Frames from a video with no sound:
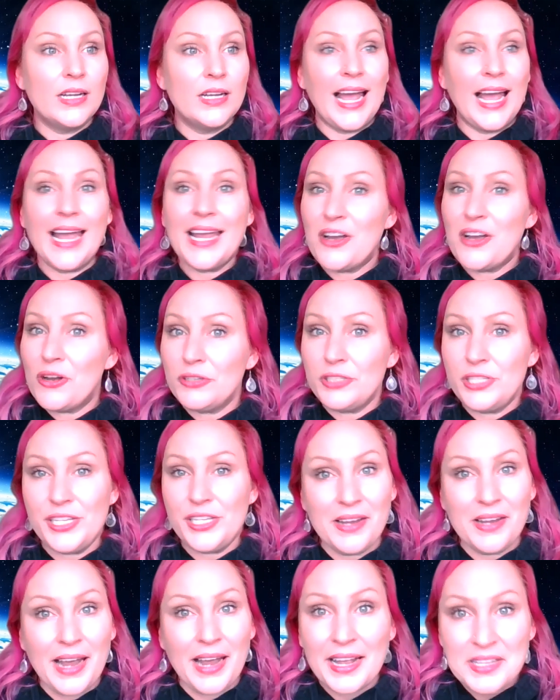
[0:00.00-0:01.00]
Hang on to
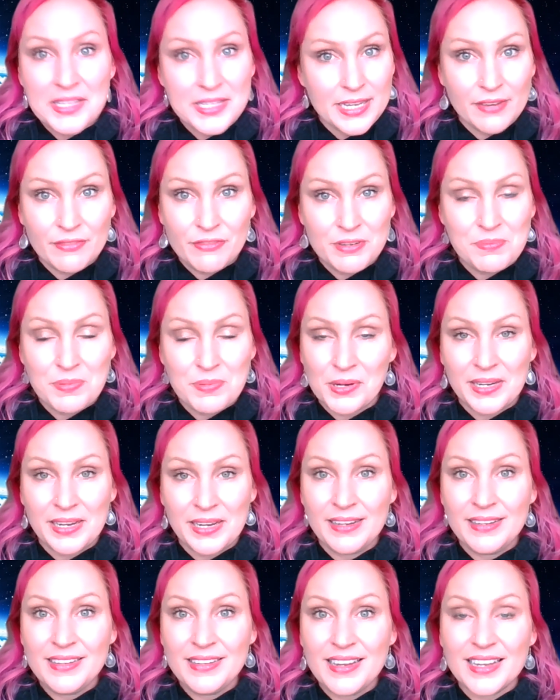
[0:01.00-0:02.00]
your hats,
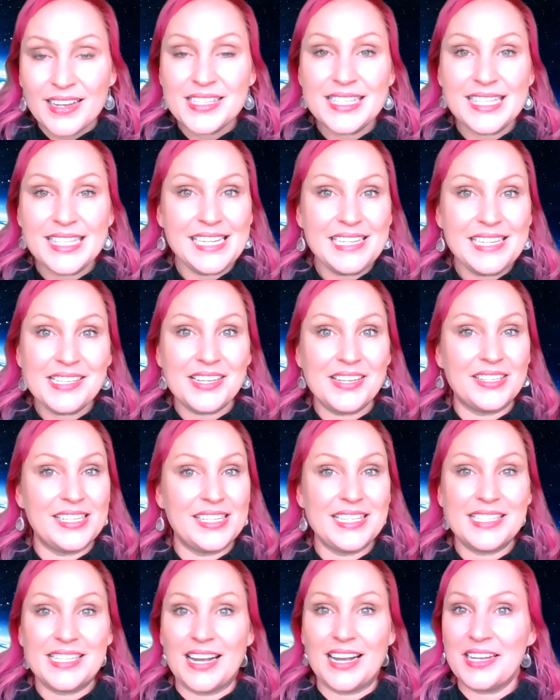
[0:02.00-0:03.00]
everybody, as things are going to
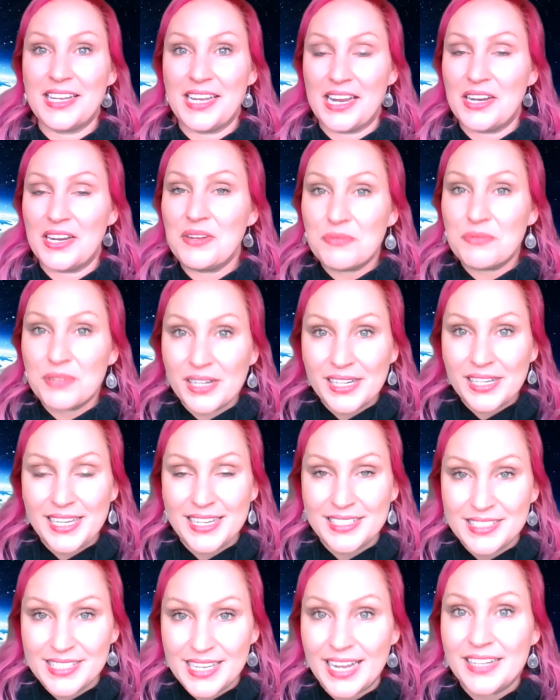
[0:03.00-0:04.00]
start getting really
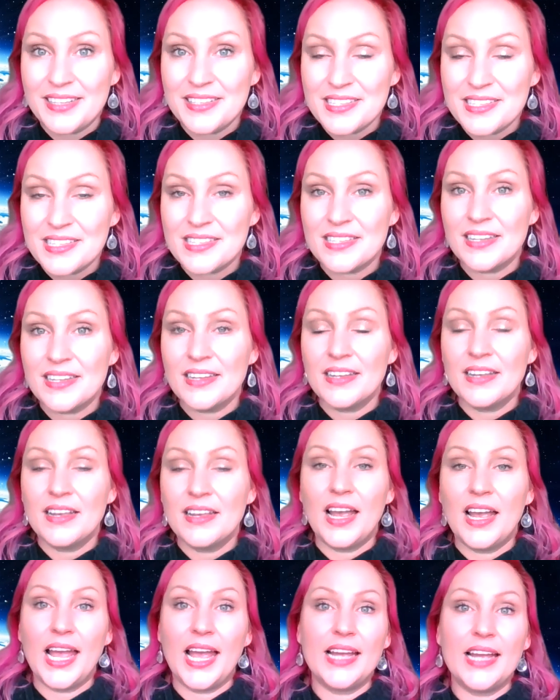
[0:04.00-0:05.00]
intense.
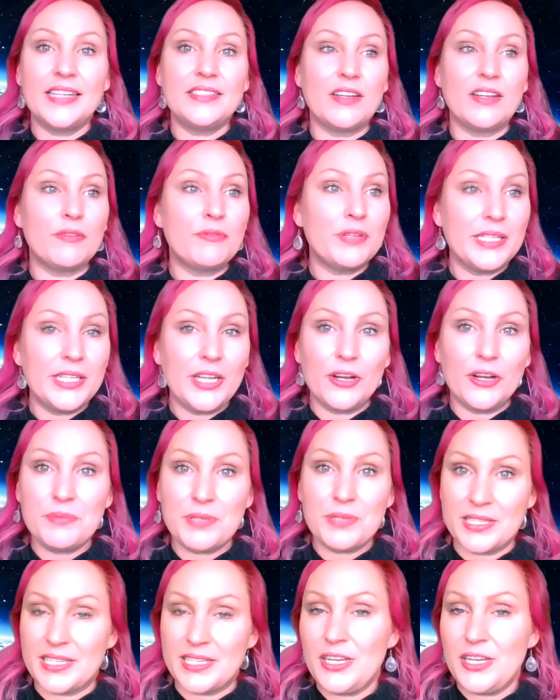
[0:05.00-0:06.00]
And I really hope
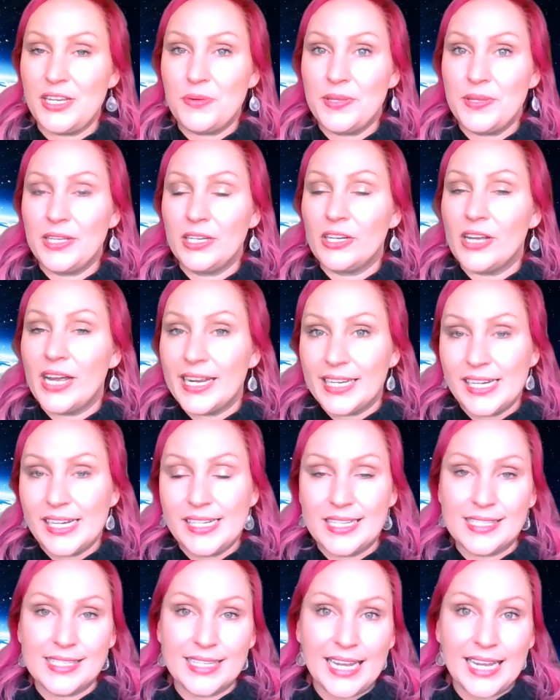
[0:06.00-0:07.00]
to see you in the Light
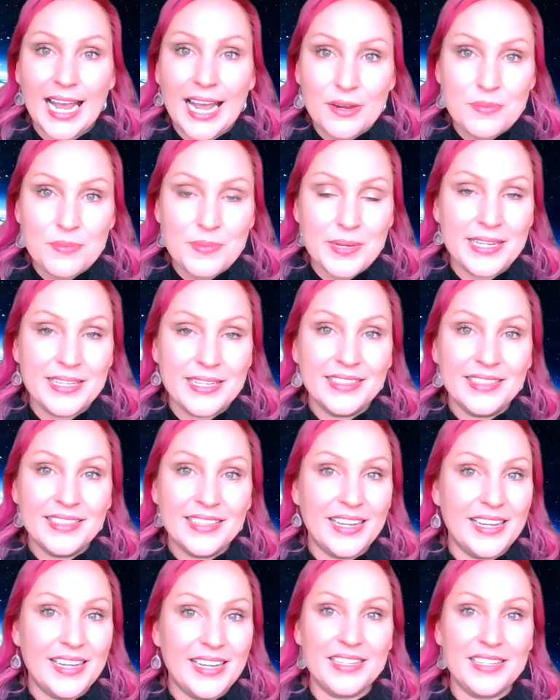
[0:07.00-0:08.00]
Leaders Academy.
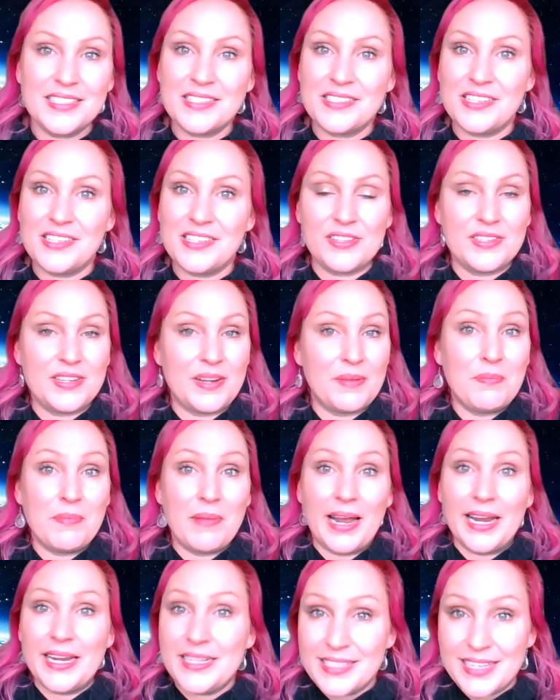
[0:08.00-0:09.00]
It is just
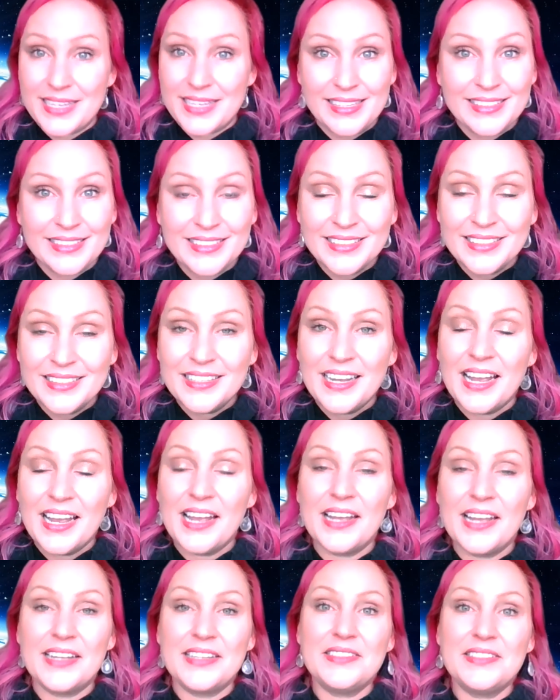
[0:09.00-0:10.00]
amazing.
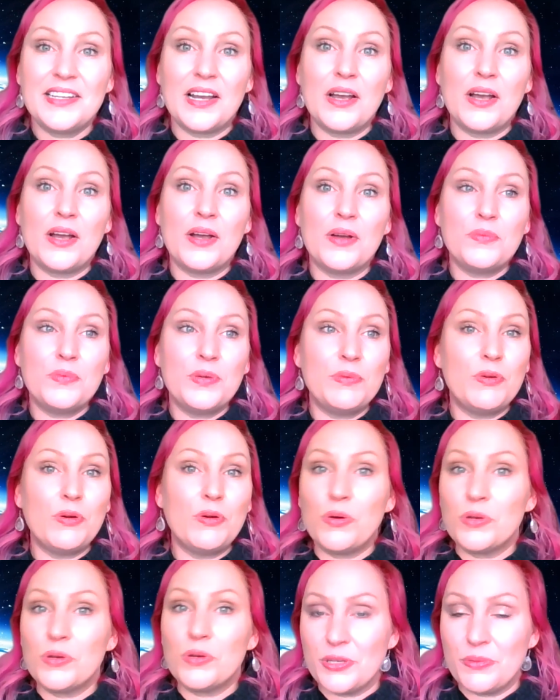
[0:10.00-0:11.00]
And we
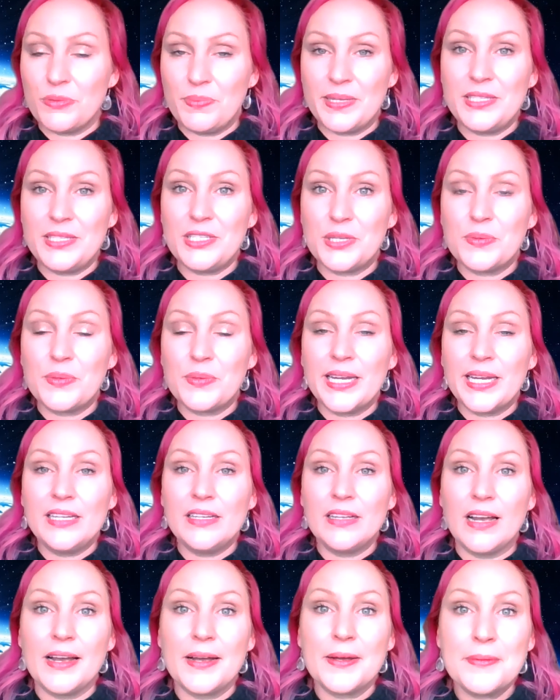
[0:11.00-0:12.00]
will also be
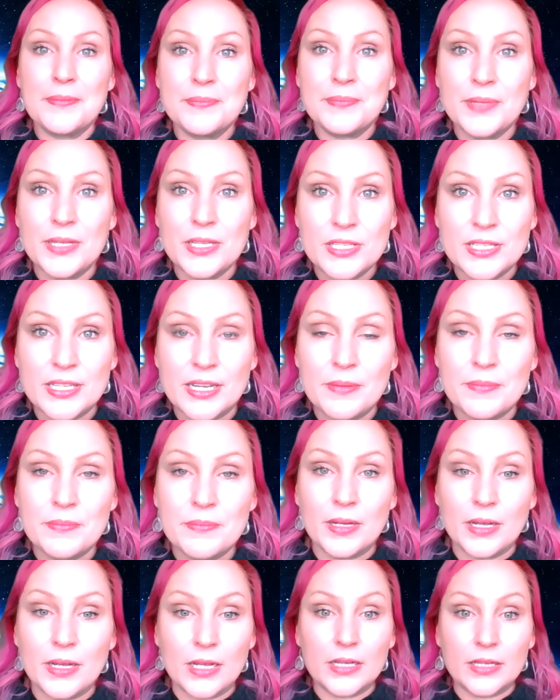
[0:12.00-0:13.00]
doing
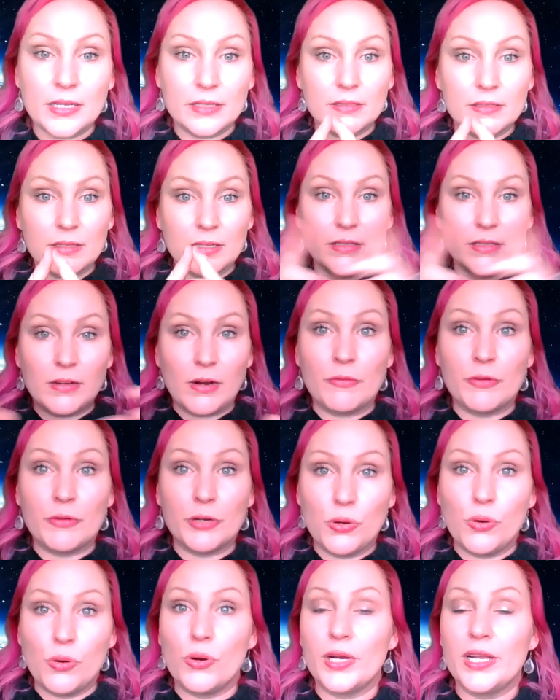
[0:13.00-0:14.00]
a
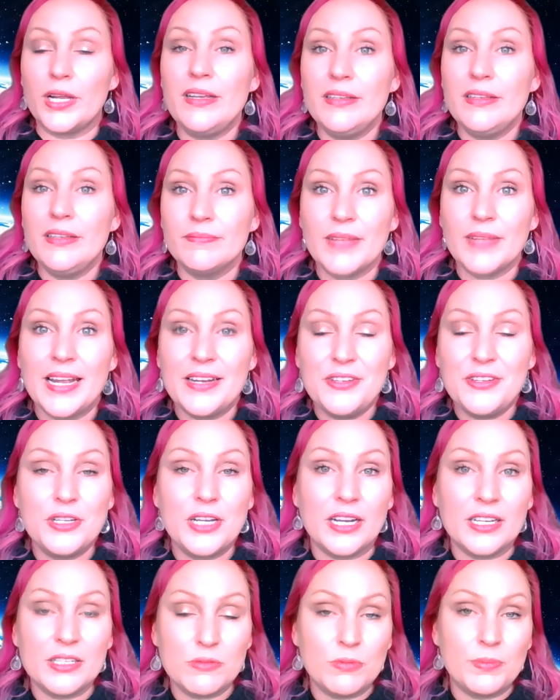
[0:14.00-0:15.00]
recording, and you
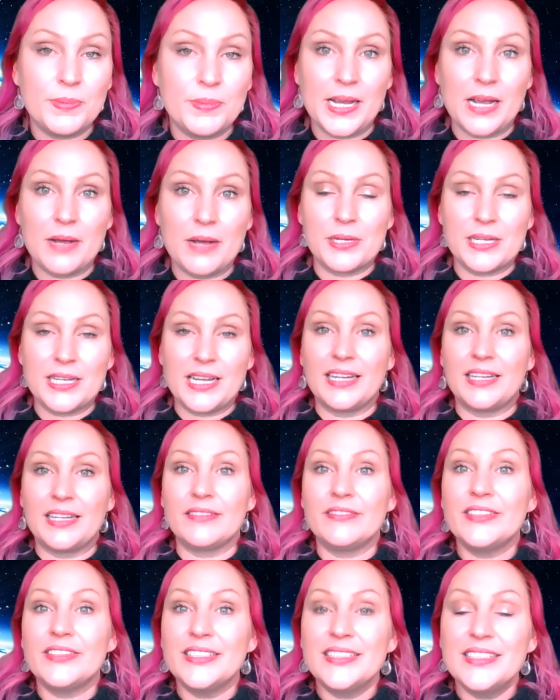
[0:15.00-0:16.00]
guys will be able to kind
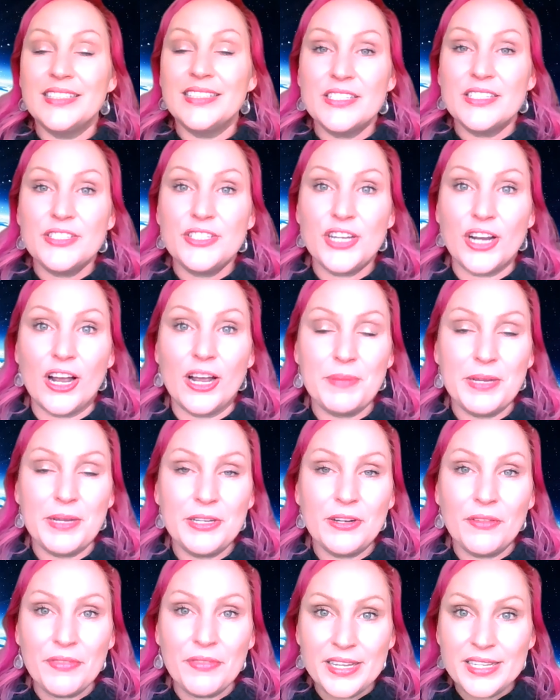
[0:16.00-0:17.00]
of chime
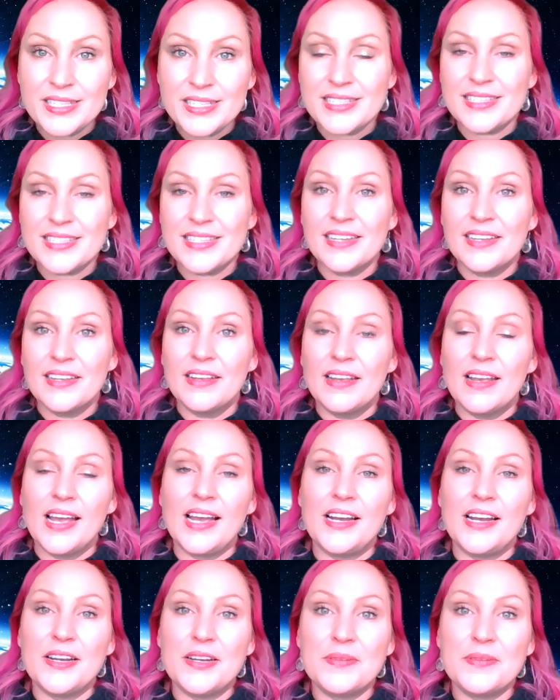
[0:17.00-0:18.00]
in on this.
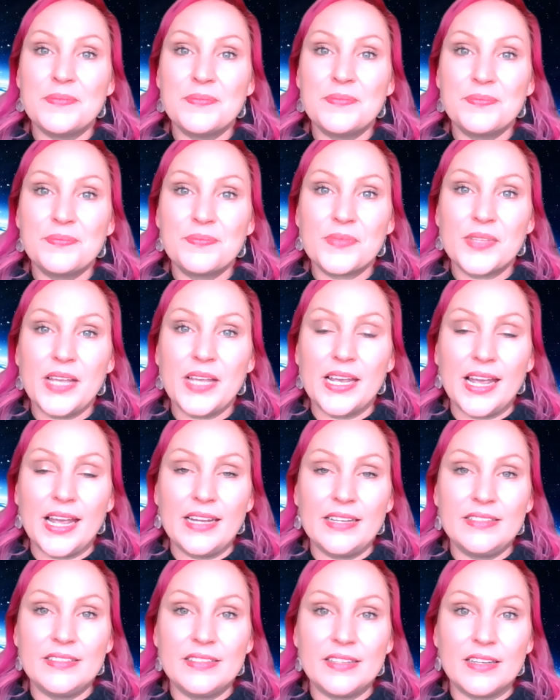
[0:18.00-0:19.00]

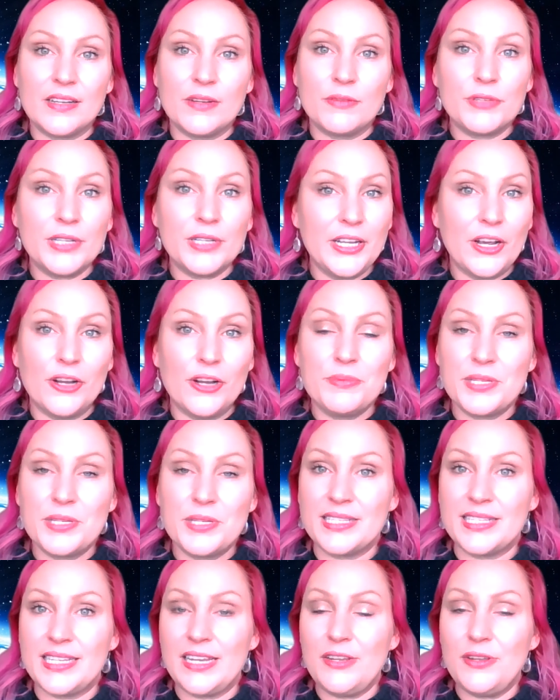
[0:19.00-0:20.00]
Really hope to
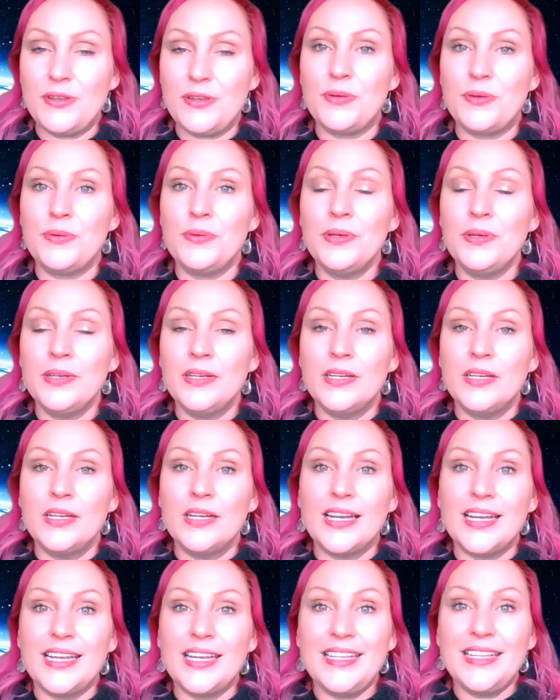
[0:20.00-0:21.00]
see you
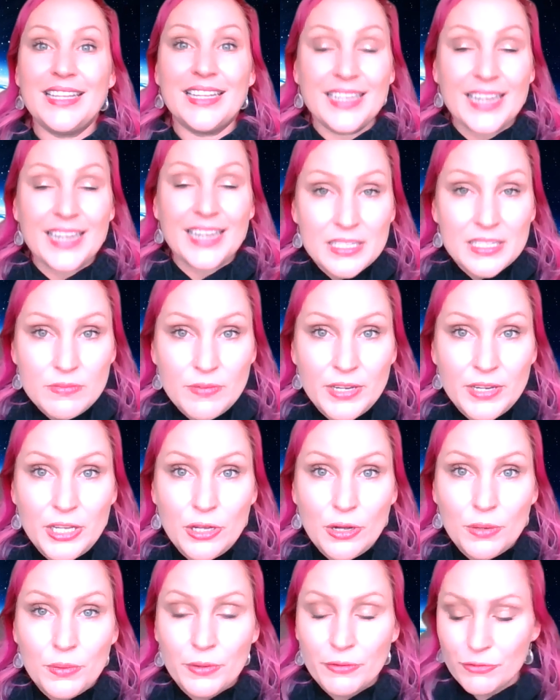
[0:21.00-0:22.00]
in the next
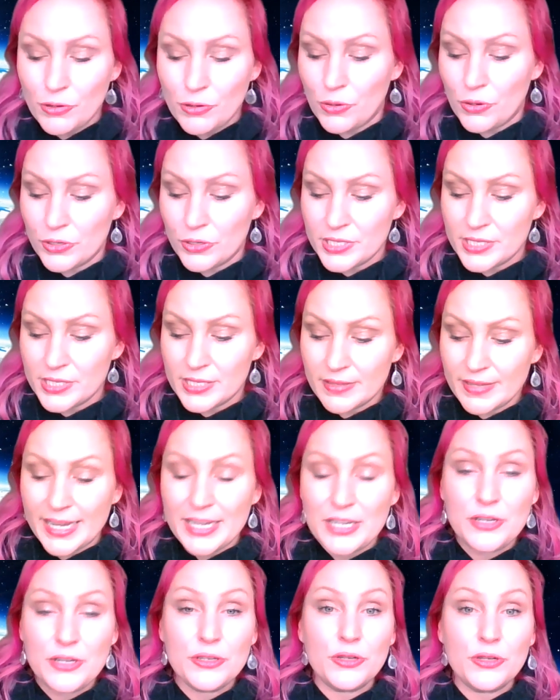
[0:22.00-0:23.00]
video, of course.
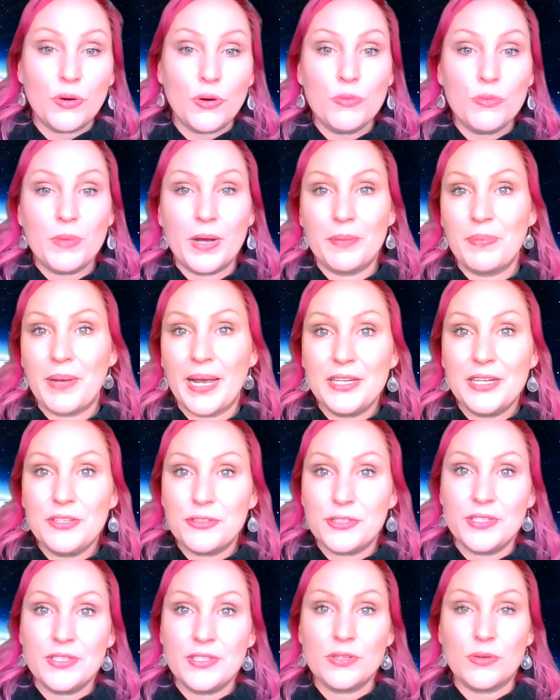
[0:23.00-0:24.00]
Thank you to all my
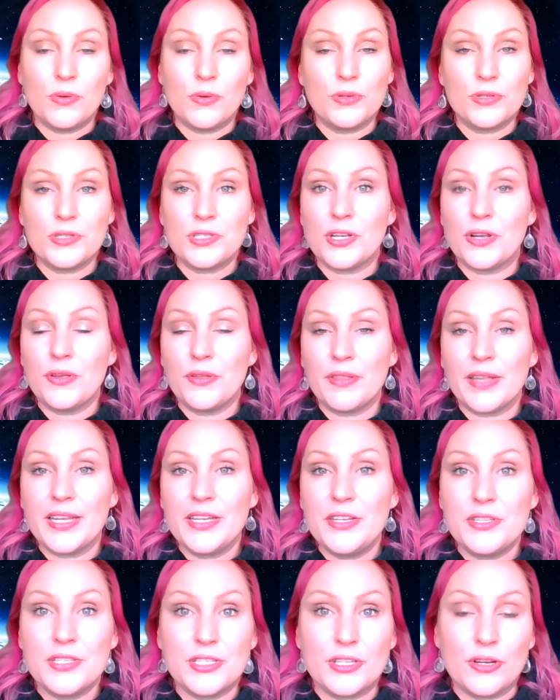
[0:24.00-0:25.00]
patrons also.
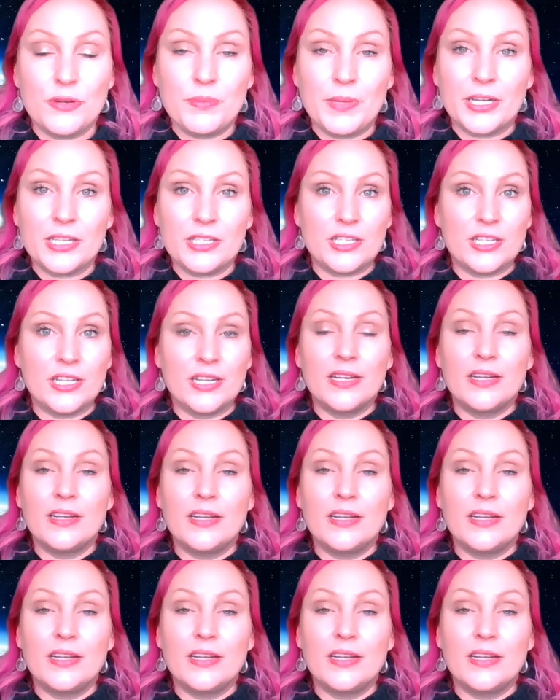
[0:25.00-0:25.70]
Thank you so much.